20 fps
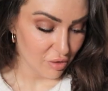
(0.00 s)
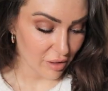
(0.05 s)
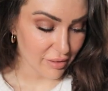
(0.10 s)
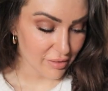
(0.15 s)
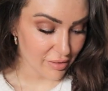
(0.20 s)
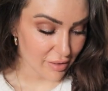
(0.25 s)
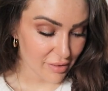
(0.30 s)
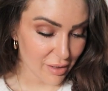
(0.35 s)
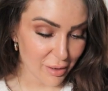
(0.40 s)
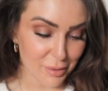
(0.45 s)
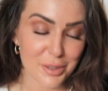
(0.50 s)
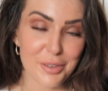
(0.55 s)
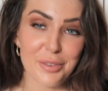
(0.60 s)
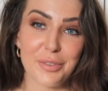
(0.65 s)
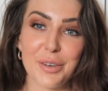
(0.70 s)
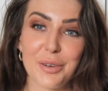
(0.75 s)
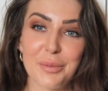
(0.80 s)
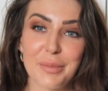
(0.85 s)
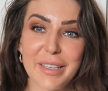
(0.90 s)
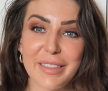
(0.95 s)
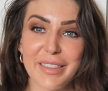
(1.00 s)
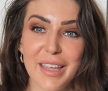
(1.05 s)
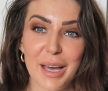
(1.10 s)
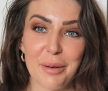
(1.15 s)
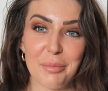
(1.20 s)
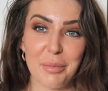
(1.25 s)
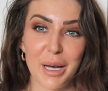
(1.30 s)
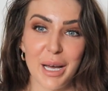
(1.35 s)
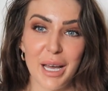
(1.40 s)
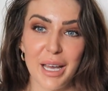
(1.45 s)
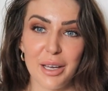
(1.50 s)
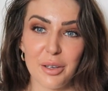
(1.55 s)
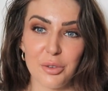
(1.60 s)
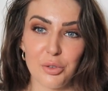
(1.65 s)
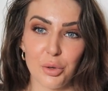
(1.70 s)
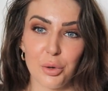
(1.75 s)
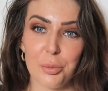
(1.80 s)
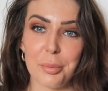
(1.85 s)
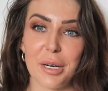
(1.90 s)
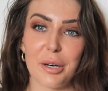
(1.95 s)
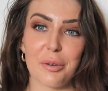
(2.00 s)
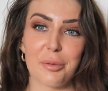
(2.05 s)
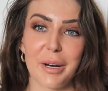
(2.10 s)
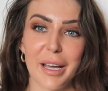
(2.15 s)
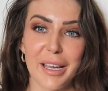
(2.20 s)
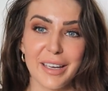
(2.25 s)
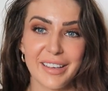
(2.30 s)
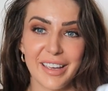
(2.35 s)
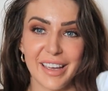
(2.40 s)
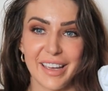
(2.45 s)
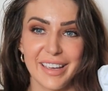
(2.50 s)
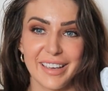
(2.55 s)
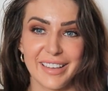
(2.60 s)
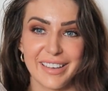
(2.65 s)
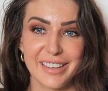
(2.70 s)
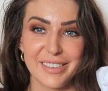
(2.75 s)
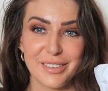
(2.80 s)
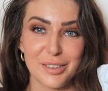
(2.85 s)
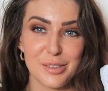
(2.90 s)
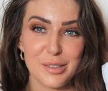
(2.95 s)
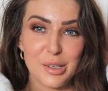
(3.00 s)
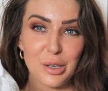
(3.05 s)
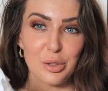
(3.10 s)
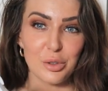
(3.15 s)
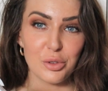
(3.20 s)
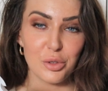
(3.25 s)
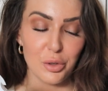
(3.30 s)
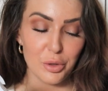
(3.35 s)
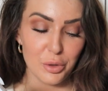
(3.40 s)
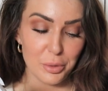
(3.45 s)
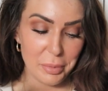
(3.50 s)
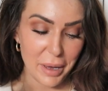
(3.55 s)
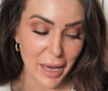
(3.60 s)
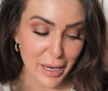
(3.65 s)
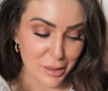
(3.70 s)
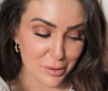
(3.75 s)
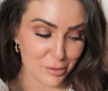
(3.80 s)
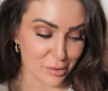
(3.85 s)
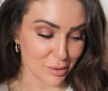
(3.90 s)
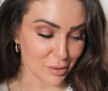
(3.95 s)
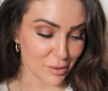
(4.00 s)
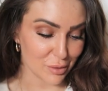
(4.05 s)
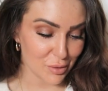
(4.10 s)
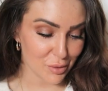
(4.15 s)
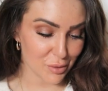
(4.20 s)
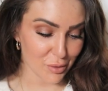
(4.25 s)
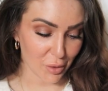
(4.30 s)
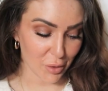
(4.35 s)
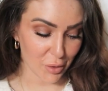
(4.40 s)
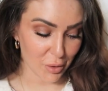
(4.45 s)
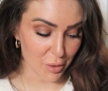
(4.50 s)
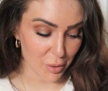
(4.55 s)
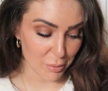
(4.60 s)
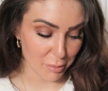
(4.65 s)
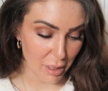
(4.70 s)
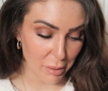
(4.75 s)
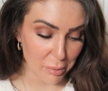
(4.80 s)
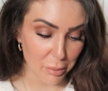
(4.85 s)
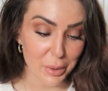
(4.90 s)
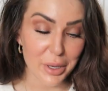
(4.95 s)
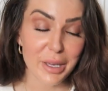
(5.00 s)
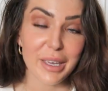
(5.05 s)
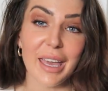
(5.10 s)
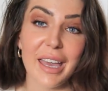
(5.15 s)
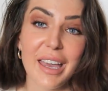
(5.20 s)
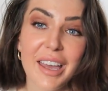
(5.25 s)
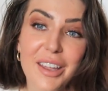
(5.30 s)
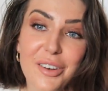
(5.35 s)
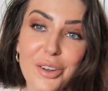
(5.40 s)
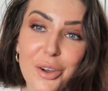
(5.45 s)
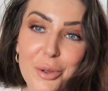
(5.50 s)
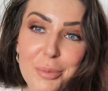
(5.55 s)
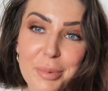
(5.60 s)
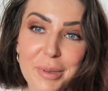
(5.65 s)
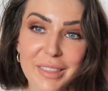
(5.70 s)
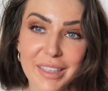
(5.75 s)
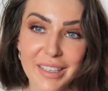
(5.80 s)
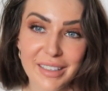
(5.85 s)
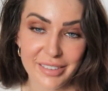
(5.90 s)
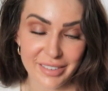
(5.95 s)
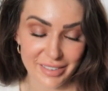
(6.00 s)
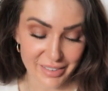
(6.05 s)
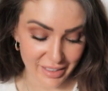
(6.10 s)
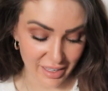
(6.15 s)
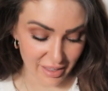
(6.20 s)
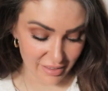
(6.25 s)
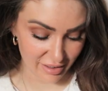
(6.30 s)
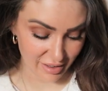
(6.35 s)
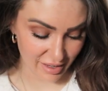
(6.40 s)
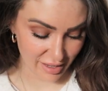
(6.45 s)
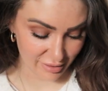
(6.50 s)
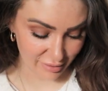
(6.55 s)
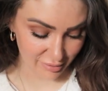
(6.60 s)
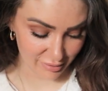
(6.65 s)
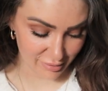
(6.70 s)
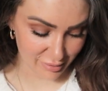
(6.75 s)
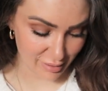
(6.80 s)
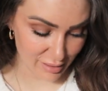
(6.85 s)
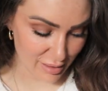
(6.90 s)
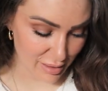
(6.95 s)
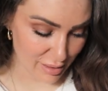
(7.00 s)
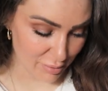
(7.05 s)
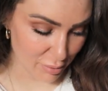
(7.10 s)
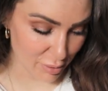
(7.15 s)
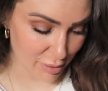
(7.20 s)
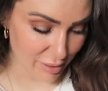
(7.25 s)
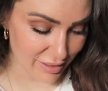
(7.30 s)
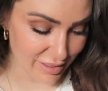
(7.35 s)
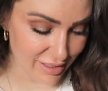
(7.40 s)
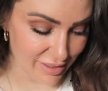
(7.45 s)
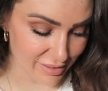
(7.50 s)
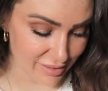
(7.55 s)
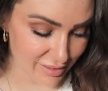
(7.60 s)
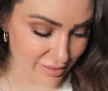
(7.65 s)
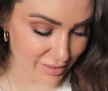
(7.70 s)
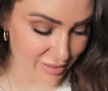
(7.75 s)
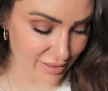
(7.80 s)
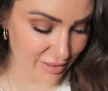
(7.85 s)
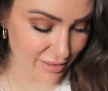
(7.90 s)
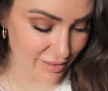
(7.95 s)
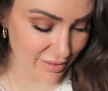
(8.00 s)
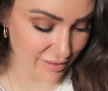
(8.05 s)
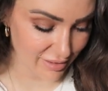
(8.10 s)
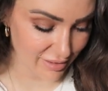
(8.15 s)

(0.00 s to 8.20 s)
Just as I was filming that, my doorbell rang and I just got two packages, so maybe we can open these together and I'll see what it is.